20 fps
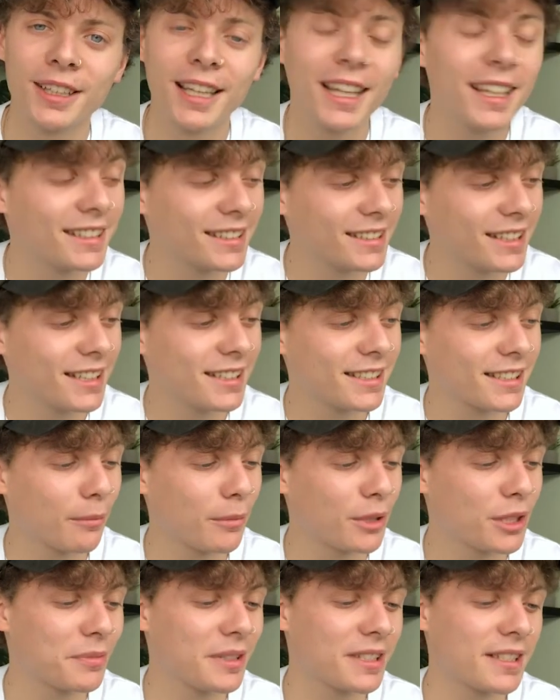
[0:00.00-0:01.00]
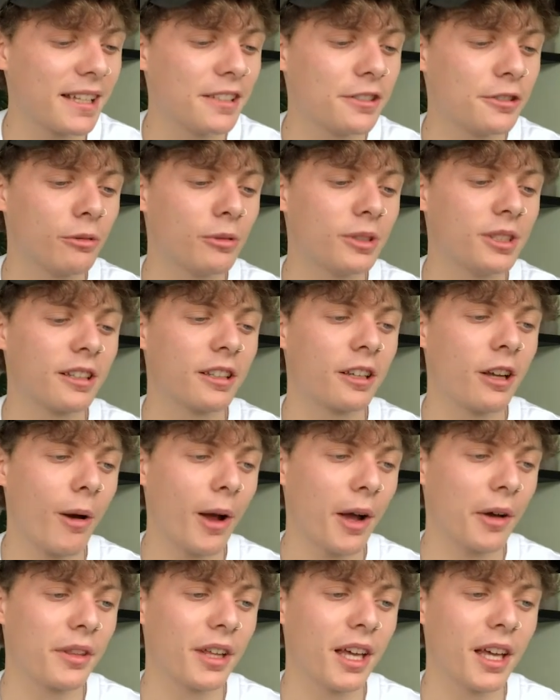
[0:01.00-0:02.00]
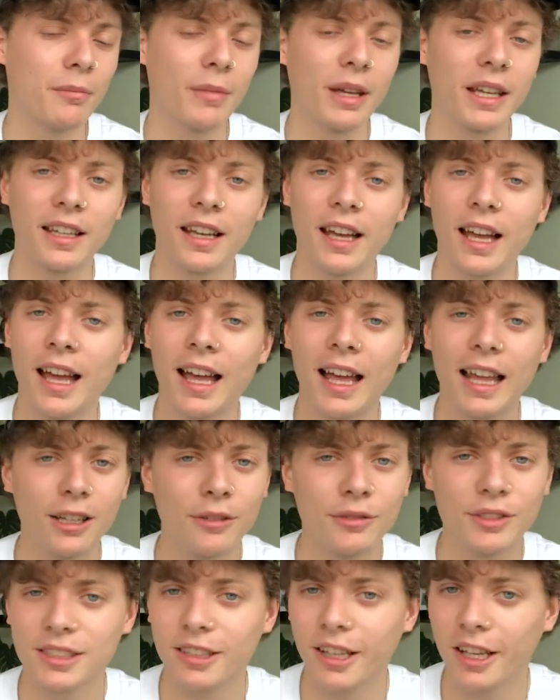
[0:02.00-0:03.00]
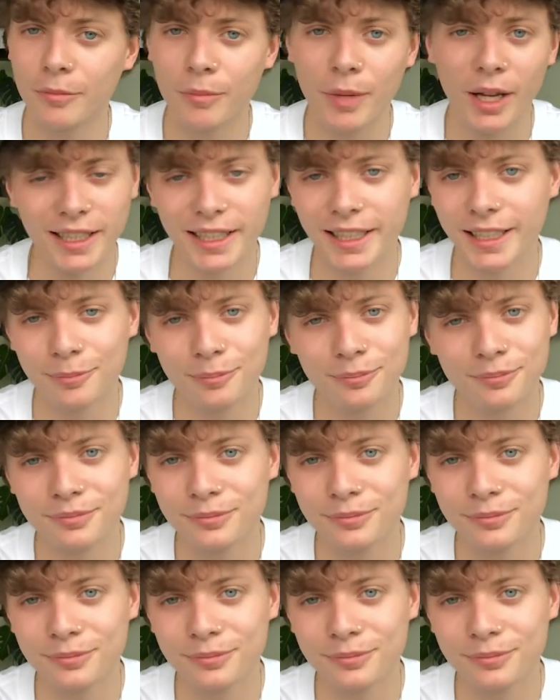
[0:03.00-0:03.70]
let's say someone's potential is to go out there and make a hell of a ton of money.